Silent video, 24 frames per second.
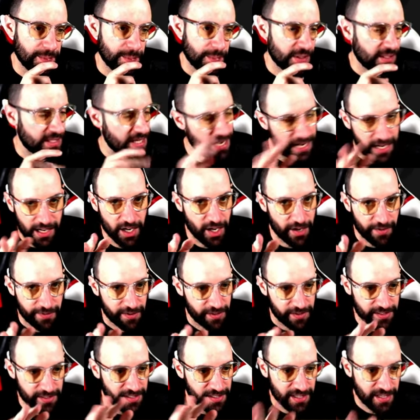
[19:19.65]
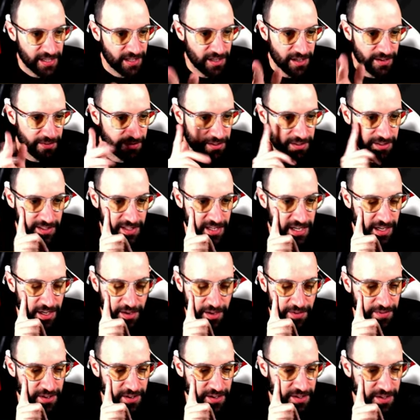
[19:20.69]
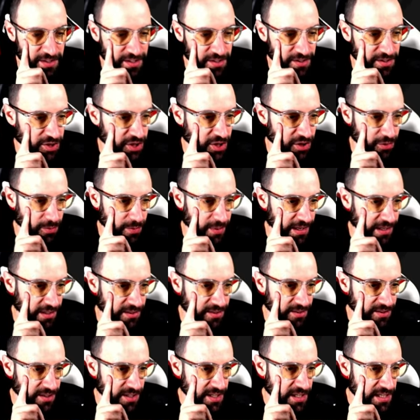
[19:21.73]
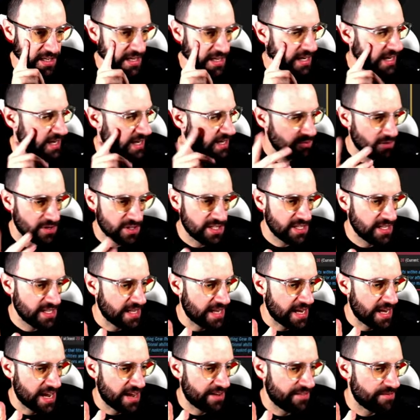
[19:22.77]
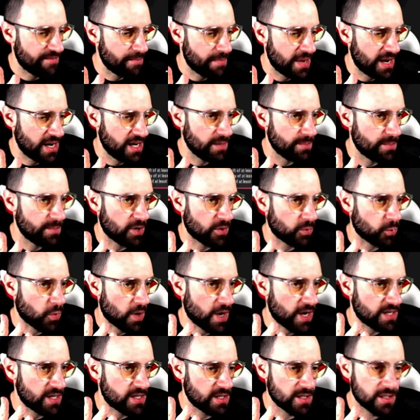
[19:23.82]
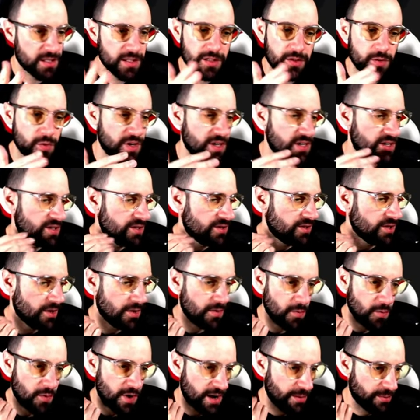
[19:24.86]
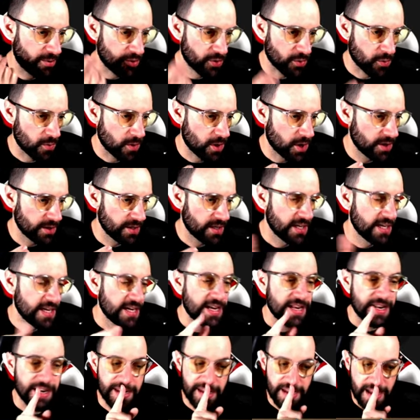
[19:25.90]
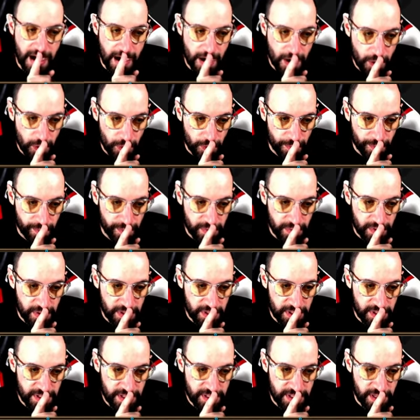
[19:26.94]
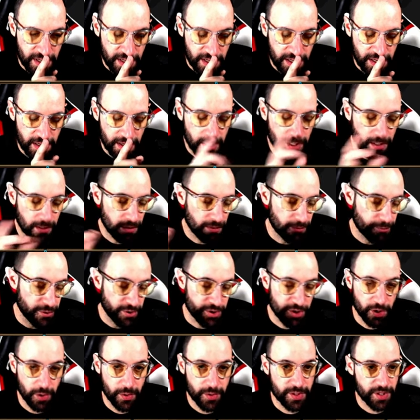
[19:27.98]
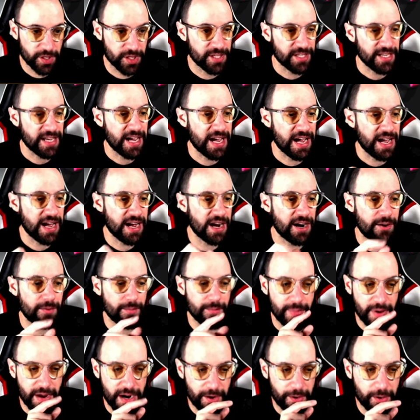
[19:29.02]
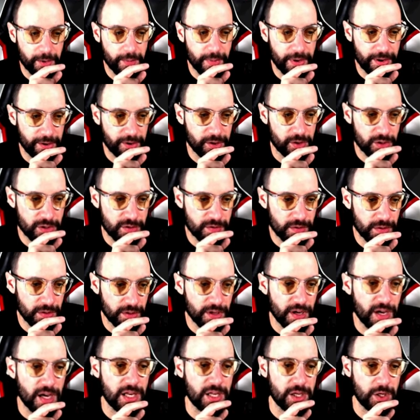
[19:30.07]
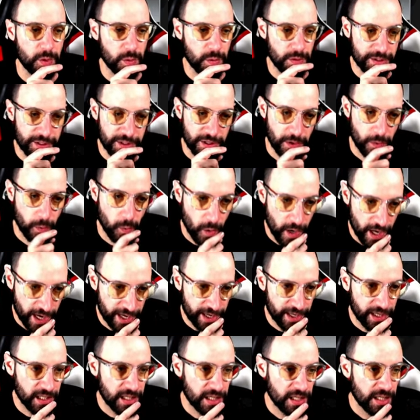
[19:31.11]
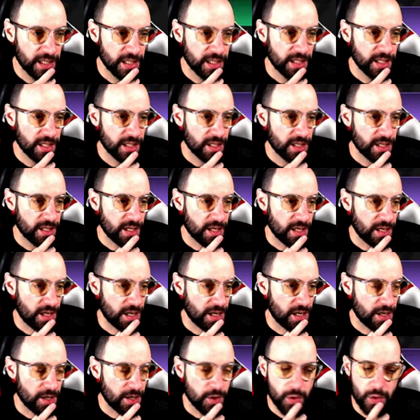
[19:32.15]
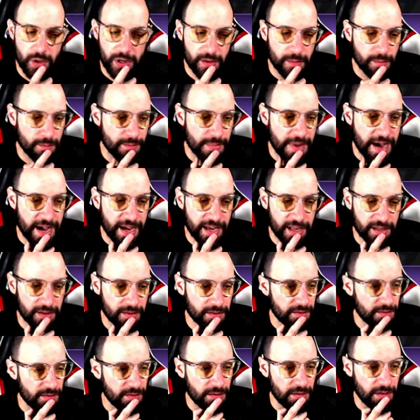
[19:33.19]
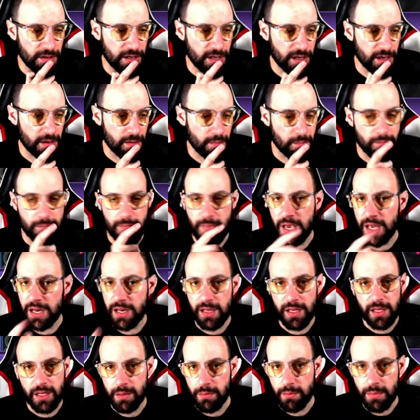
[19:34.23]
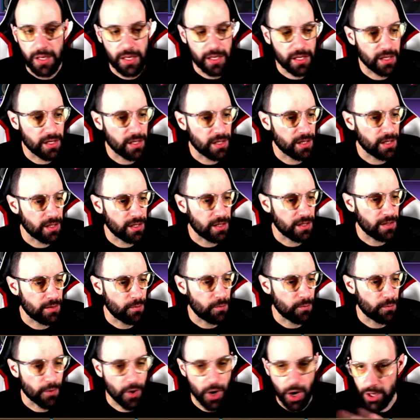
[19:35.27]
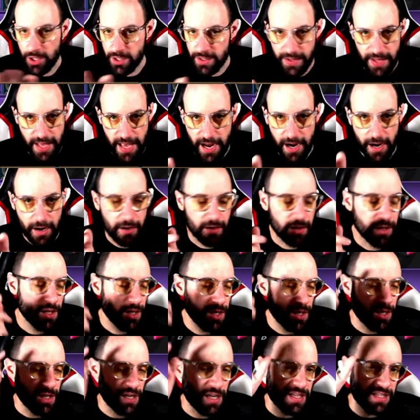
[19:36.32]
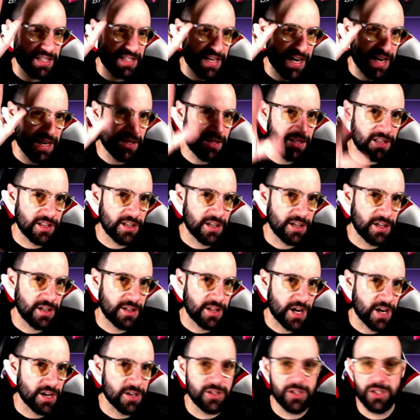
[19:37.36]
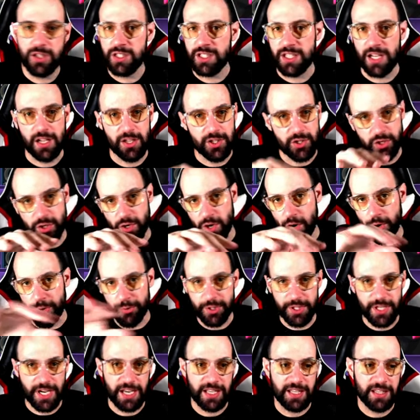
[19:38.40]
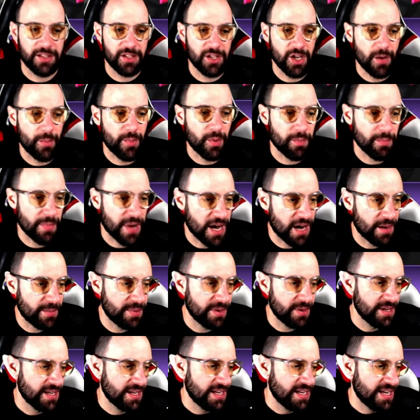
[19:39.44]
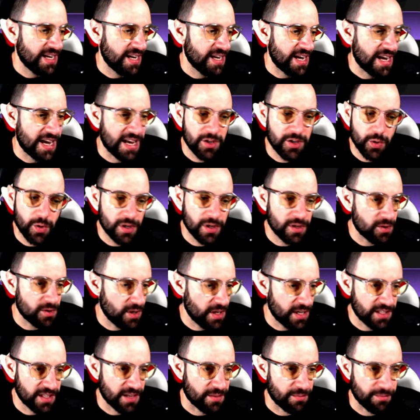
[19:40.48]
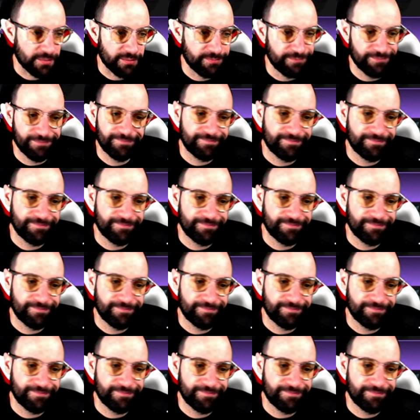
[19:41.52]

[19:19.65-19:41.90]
But I love it, I love it, I love the, the Shadow Blade. And you can see that I have many pocket watches. You can store whatever you want. Now, these uh, resources are very, very useful, and you will see why. Uh, you can mine uh, many, many rocks there, inside the dungeons, also outside in the open map, and you can collect them.